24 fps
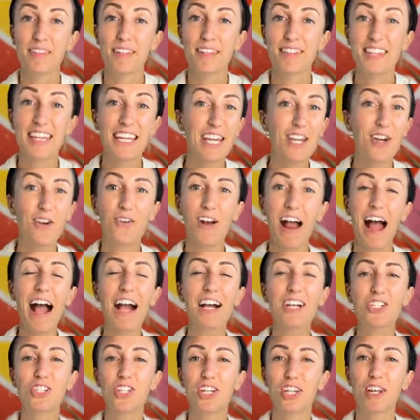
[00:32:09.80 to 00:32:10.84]
the
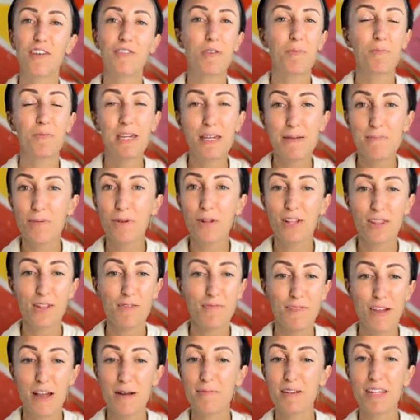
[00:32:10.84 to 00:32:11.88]
interaction of the people and the
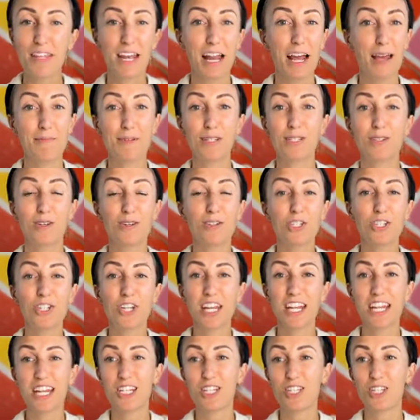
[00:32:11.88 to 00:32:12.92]
family that I'm
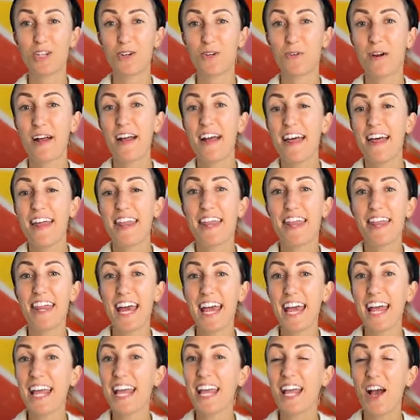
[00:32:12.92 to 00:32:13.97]
associated to,
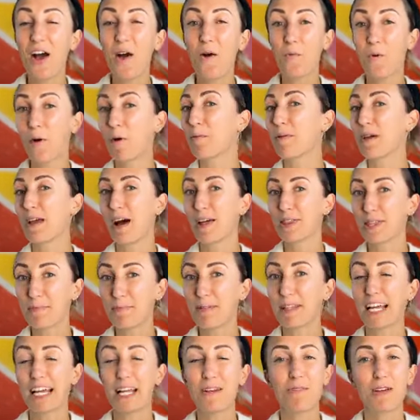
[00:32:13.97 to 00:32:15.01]
they will be on the
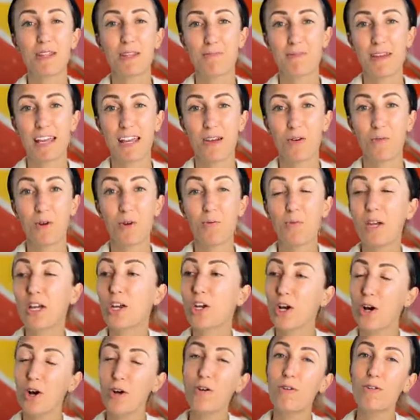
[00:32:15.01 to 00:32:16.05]
plane with me. When we
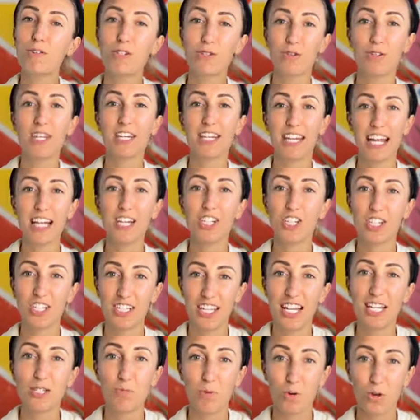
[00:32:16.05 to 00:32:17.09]
go to the nations
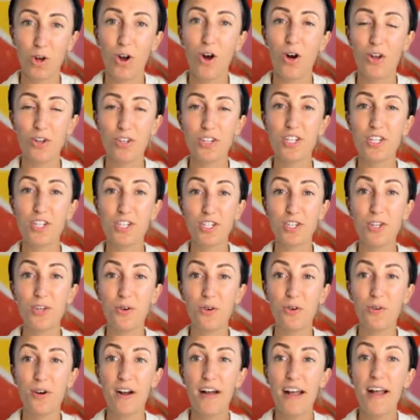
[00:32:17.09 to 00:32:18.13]
as we're called to
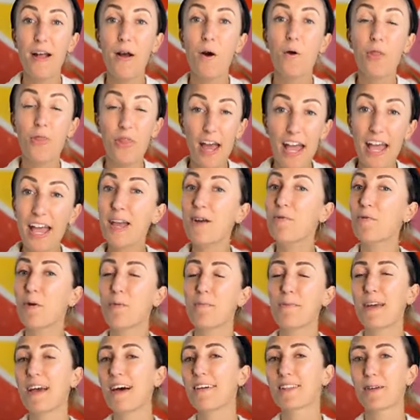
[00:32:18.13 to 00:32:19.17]
do, they will
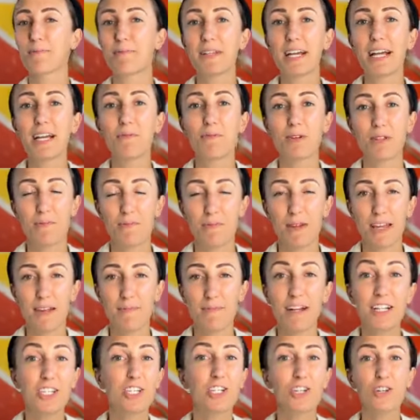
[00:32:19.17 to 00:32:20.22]
be on the plane with me.
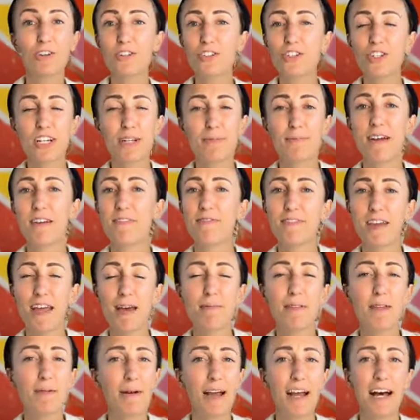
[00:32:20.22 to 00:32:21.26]
My children, my
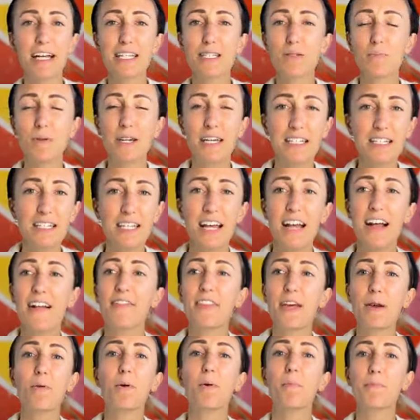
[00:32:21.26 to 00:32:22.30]
family, my husband,
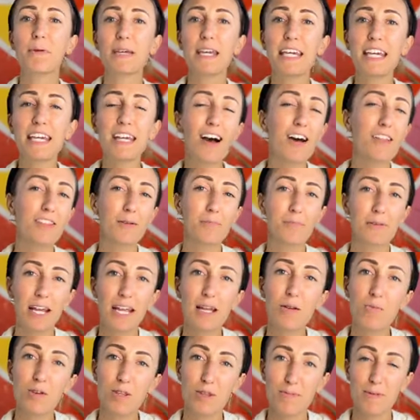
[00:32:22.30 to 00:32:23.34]
they will be on the
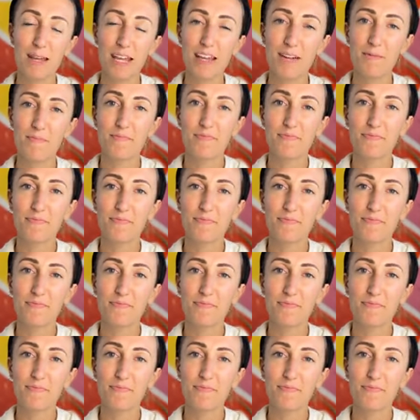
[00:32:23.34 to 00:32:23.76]
plane with me.